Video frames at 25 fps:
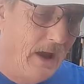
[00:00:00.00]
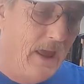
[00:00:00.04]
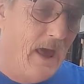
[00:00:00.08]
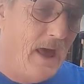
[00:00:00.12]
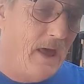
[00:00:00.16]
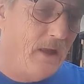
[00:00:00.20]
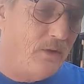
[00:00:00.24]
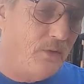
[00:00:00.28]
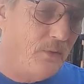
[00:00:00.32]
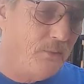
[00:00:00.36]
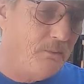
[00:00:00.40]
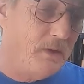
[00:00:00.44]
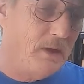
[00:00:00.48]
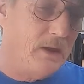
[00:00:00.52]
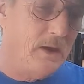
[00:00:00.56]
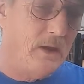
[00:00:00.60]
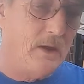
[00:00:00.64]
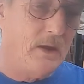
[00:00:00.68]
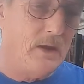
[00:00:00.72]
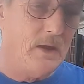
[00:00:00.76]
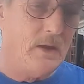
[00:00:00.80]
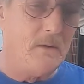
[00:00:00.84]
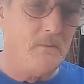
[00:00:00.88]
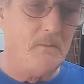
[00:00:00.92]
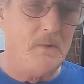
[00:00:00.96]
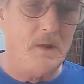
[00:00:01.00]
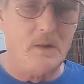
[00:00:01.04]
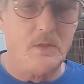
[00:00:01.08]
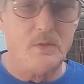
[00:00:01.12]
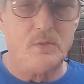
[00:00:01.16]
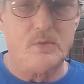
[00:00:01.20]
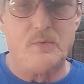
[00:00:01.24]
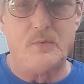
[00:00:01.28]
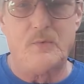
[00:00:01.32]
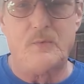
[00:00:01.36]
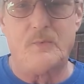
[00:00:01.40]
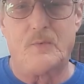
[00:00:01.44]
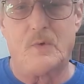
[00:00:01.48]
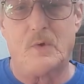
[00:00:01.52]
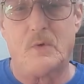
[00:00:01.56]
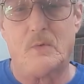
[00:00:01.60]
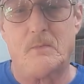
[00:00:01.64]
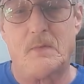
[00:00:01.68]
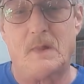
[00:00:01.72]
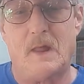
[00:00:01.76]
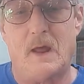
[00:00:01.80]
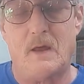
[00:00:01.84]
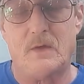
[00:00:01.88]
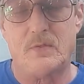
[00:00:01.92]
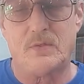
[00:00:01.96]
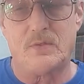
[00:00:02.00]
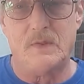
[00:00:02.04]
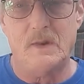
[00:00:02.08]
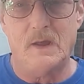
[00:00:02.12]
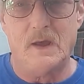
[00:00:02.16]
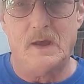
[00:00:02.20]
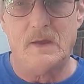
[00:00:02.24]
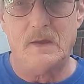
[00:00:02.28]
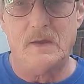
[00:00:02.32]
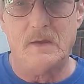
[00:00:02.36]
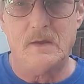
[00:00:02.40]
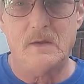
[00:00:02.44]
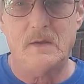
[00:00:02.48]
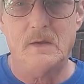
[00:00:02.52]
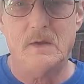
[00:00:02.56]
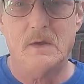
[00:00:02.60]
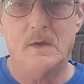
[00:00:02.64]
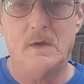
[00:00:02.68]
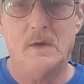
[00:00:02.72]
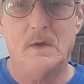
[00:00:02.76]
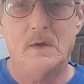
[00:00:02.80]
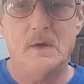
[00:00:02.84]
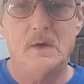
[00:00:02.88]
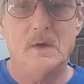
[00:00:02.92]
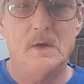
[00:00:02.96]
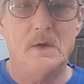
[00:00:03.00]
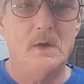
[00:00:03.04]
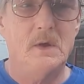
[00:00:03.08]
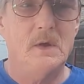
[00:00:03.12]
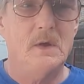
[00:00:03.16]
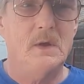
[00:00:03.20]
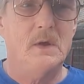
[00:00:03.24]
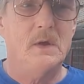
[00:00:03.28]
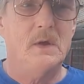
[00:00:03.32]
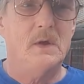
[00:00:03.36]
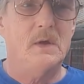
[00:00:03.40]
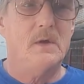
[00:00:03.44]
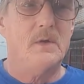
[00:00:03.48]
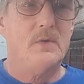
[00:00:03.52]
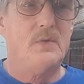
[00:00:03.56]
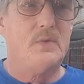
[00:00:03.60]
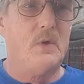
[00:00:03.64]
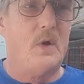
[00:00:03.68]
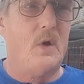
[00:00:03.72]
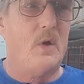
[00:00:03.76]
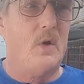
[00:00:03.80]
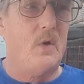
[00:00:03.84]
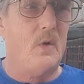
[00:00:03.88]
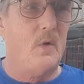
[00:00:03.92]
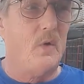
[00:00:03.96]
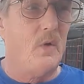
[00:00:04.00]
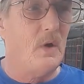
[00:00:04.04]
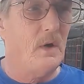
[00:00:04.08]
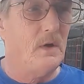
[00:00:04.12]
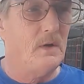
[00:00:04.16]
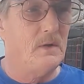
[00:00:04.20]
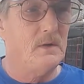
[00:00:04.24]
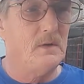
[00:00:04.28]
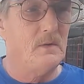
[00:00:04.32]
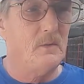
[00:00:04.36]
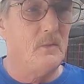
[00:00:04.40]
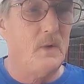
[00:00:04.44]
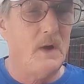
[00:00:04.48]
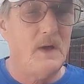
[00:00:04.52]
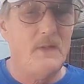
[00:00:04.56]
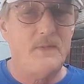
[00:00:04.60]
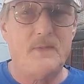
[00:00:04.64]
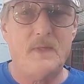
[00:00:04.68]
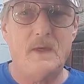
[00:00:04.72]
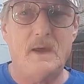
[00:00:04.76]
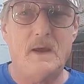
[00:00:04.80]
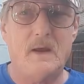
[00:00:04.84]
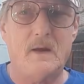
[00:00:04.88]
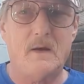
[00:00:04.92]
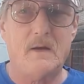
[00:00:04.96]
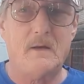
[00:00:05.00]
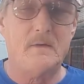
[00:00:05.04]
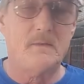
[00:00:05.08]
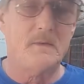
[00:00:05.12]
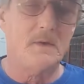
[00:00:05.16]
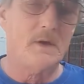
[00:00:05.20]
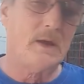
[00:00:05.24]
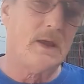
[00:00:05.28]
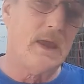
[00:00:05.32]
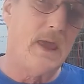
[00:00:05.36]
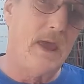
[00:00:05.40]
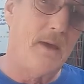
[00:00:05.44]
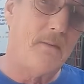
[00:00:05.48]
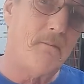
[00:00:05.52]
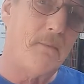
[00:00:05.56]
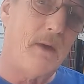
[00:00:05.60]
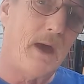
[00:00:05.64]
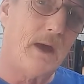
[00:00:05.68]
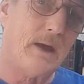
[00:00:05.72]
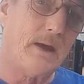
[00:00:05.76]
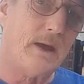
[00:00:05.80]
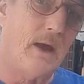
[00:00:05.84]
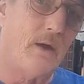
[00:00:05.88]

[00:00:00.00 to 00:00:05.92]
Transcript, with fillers: had to be in a ministry room last night. So went there, came back